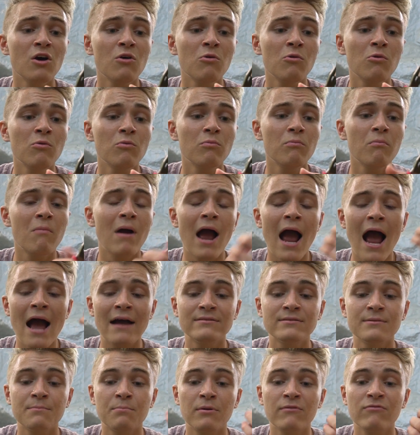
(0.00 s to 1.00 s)
know, Ma
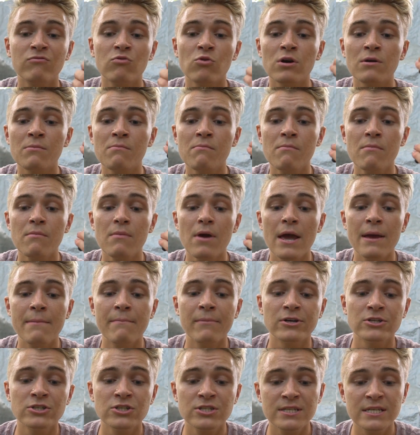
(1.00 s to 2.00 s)
had to perform
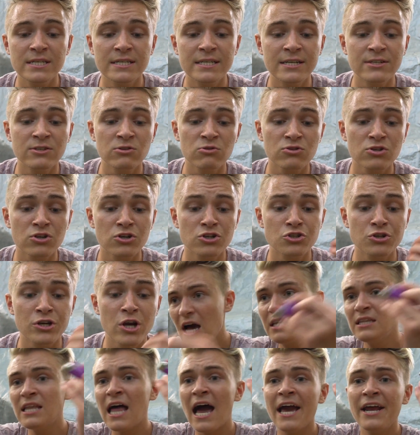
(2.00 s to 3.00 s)
emergency dental surgery.
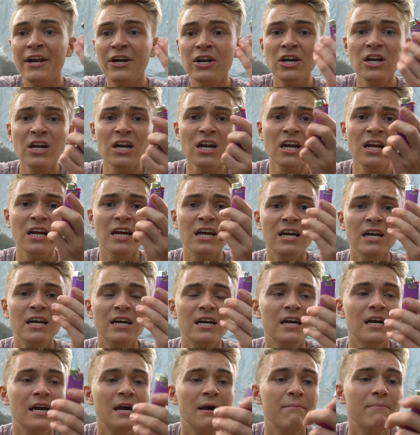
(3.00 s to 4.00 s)
A lighter
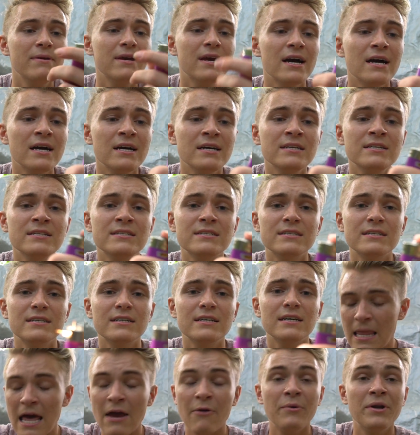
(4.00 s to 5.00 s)
because
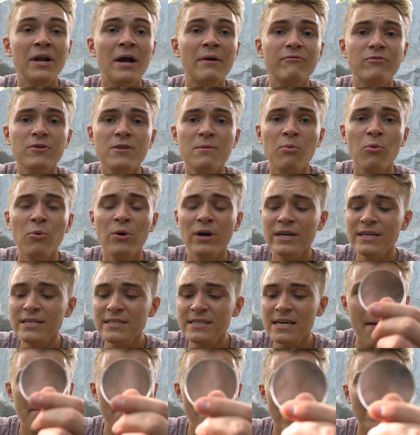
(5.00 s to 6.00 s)
light went out for the
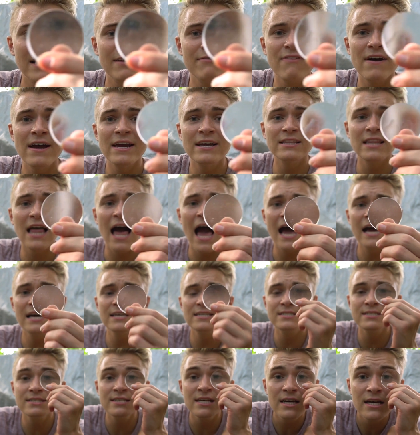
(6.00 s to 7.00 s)
boys. A magnifying
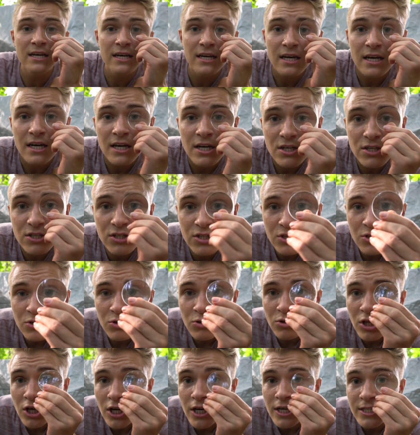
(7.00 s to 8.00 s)
glass
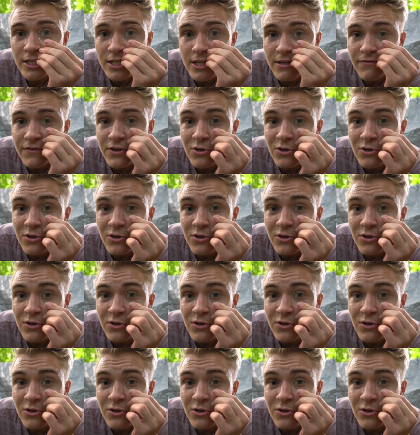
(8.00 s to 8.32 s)
to look into the